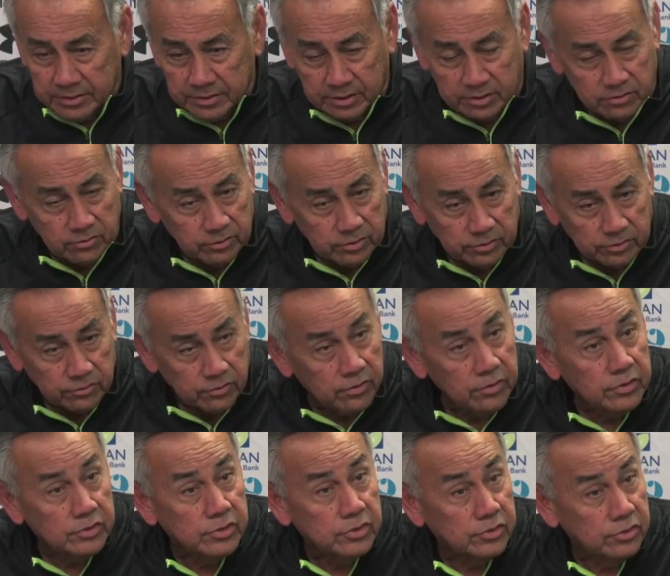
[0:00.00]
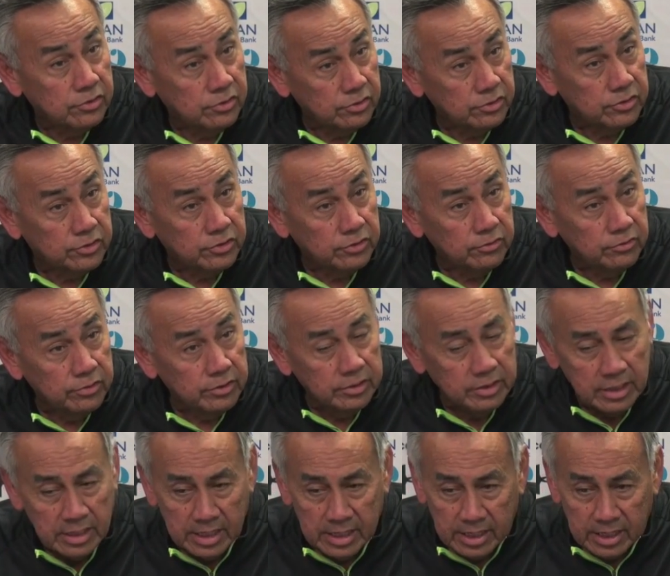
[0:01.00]
Dakota Torres is a good
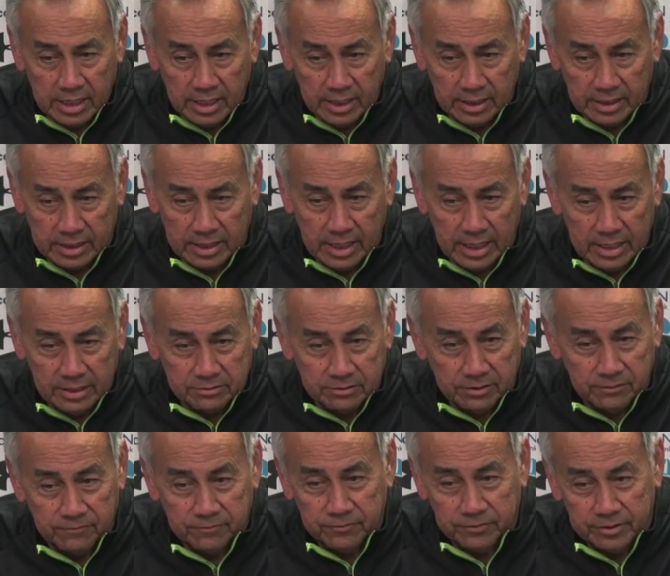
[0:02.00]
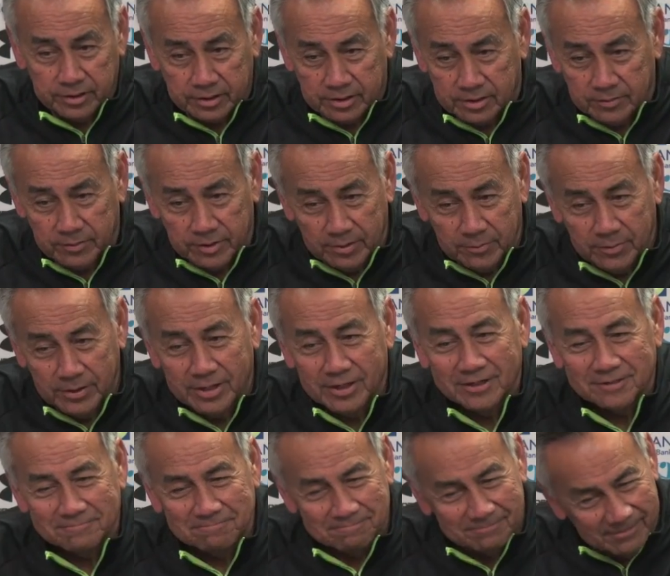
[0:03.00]
student. Kyle Gifford at
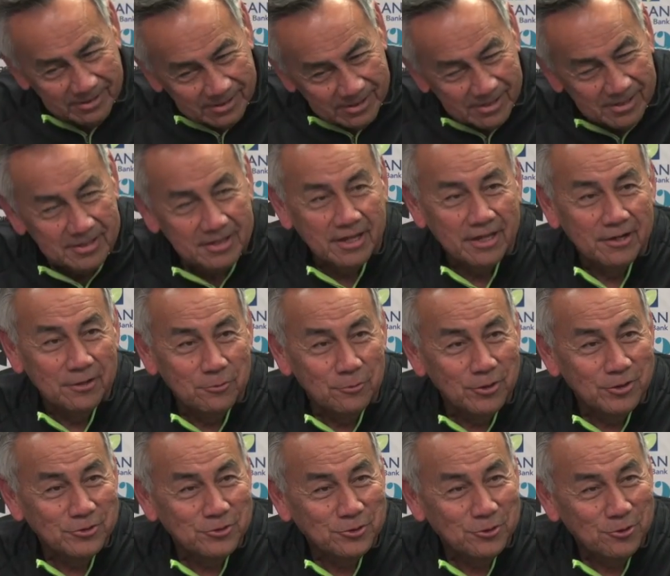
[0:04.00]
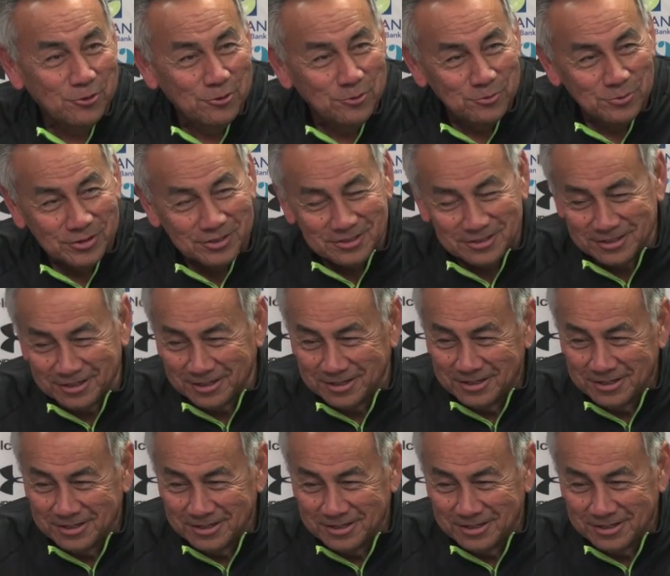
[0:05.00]
Kamehameha, got a little ways to go, but